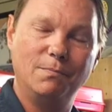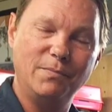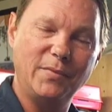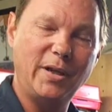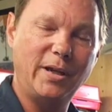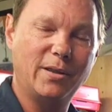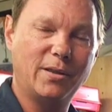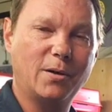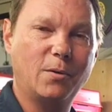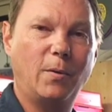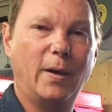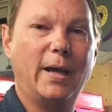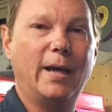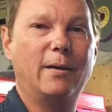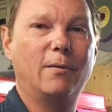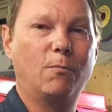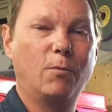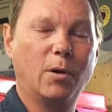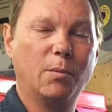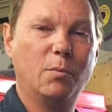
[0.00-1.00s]
either way,
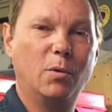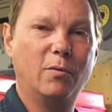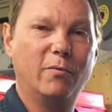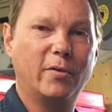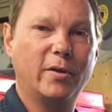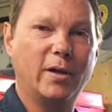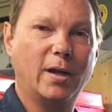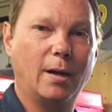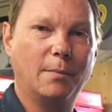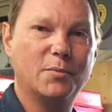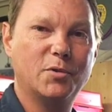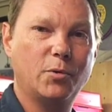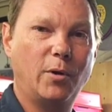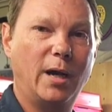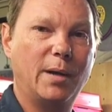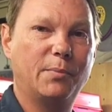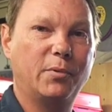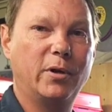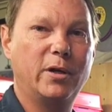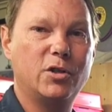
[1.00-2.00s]
we're moving up. So I
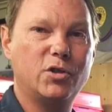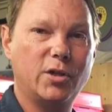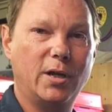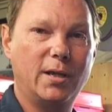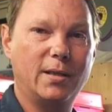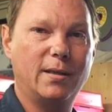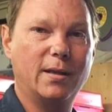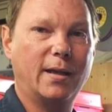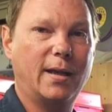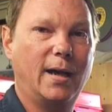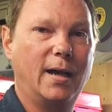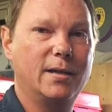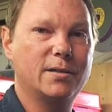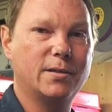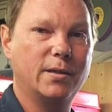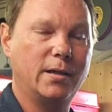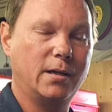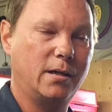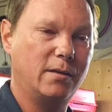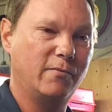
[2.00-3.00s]
appreciate that, guys.
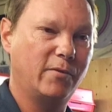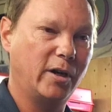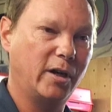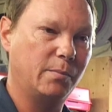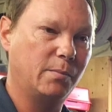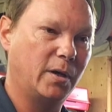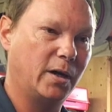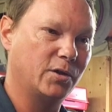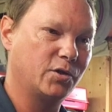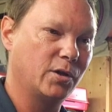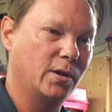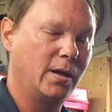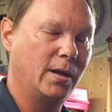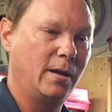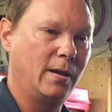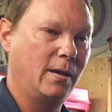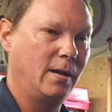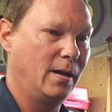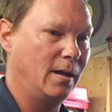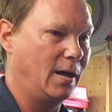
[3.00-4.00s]
Thank you very much.
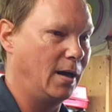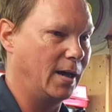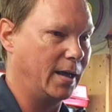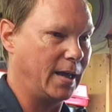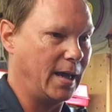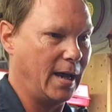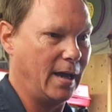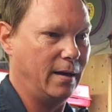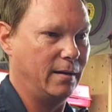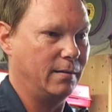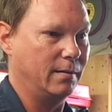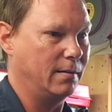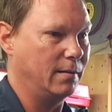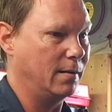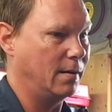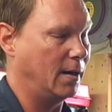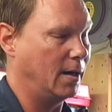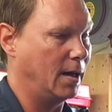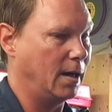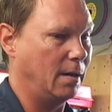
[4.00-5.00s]
Again,
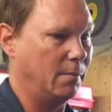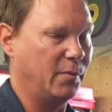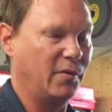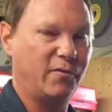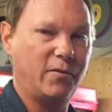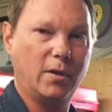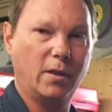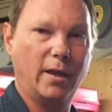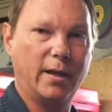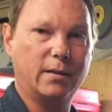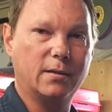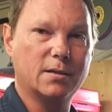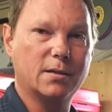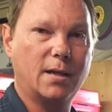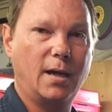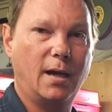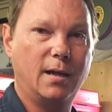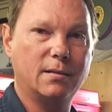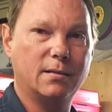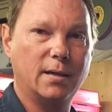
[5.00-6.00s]
if you like this
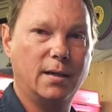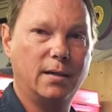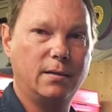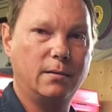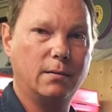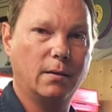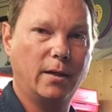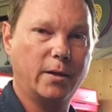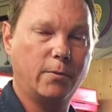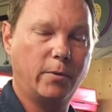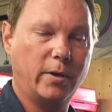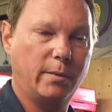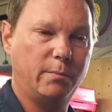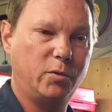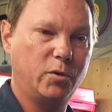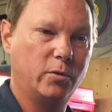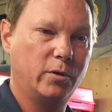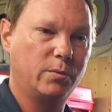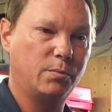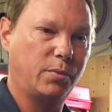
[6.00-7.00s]
content, you like what I'm
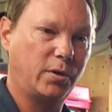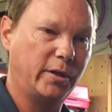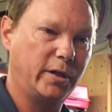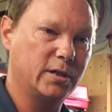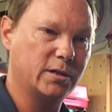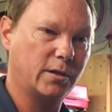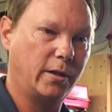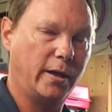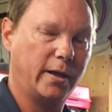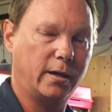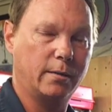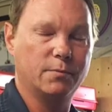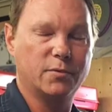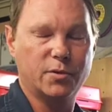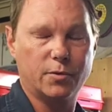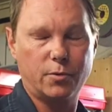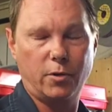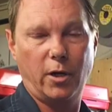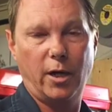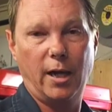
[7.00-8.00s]
doing, please like and
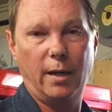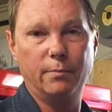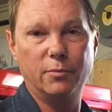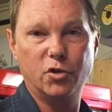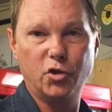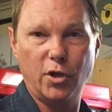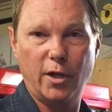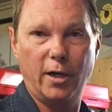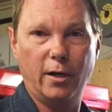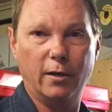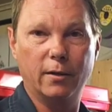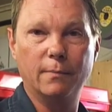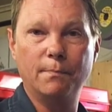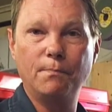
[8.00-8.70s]
subscribe and share.